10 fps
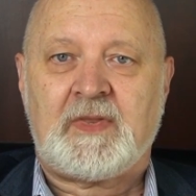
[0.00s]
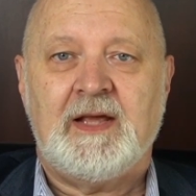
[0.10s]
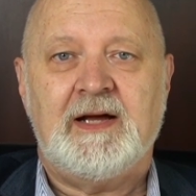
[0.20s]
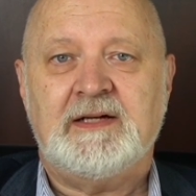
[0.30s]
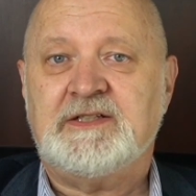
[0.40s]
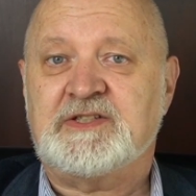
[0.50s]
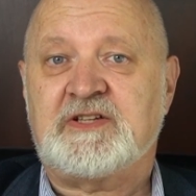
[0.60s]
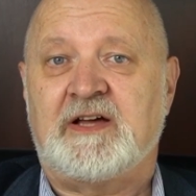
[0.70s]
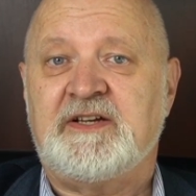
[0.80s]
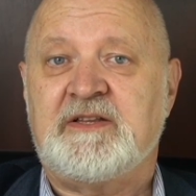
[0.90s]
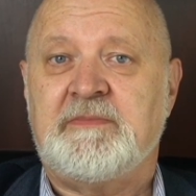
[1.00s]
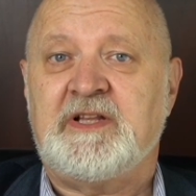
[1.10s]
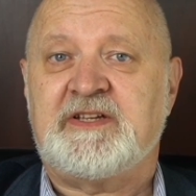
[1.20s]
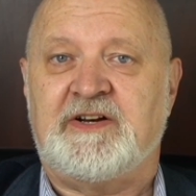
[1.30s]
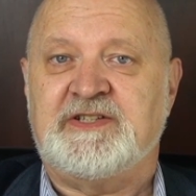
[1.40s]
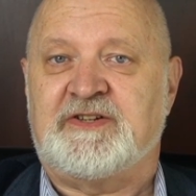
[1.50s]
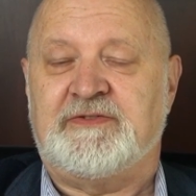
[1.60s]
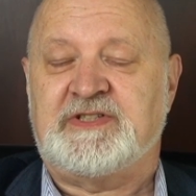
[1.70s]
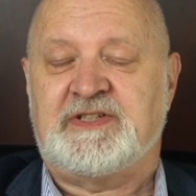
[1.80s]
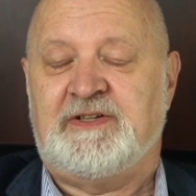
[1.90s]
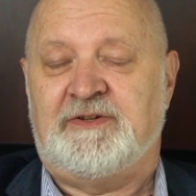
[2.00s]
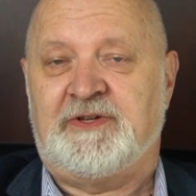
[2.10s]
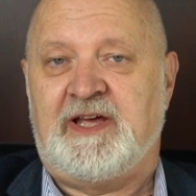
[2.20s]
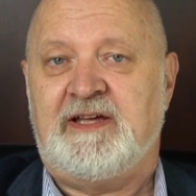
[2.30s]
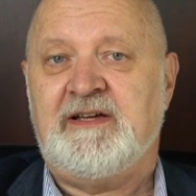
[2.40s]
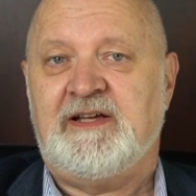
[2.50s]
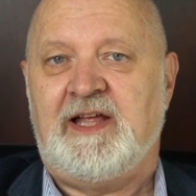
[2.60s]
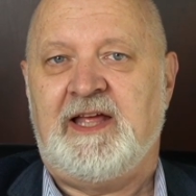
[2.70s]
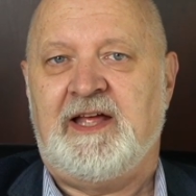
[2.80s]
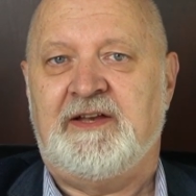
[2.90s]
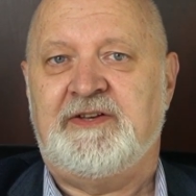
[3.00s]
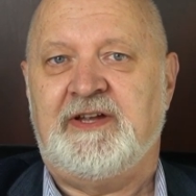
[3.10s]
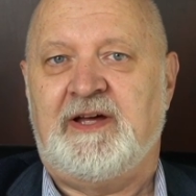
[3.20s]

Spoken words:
has gone into the military service. Okay, and